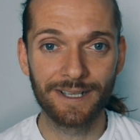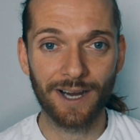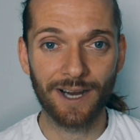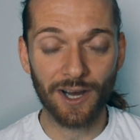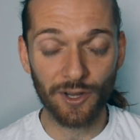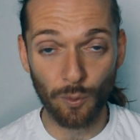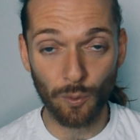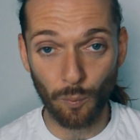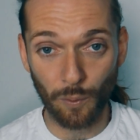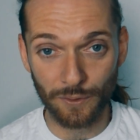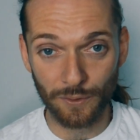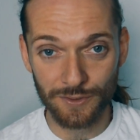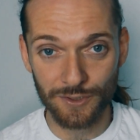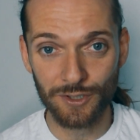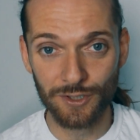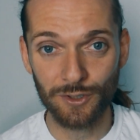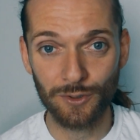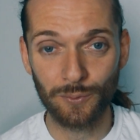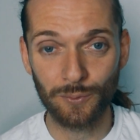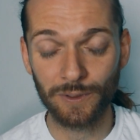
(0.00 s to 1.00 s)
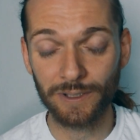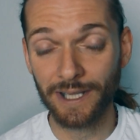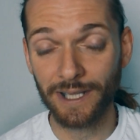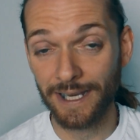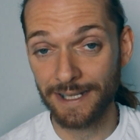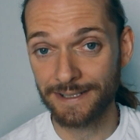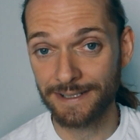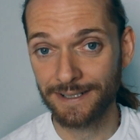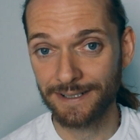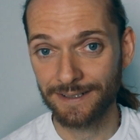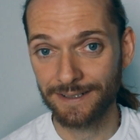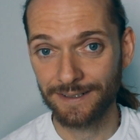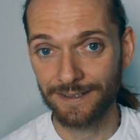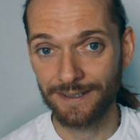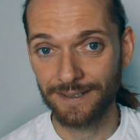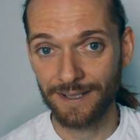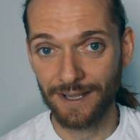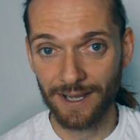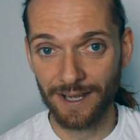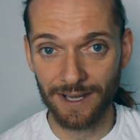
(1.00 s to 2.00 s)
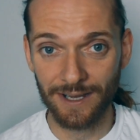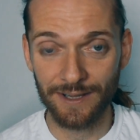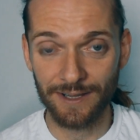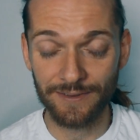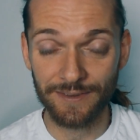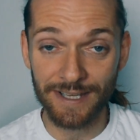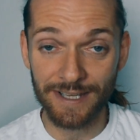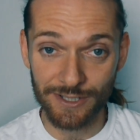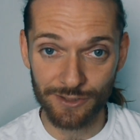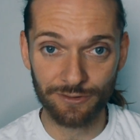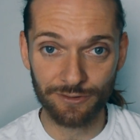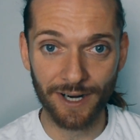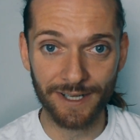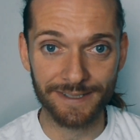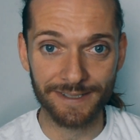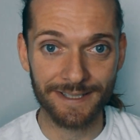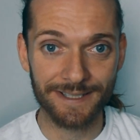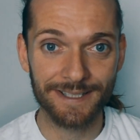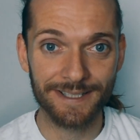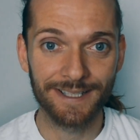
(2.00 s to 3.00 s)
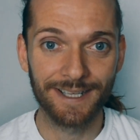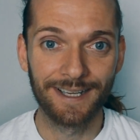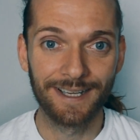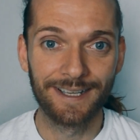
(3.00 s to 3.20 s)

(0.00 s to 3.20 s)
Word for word: are the ones who will get uh, these grants.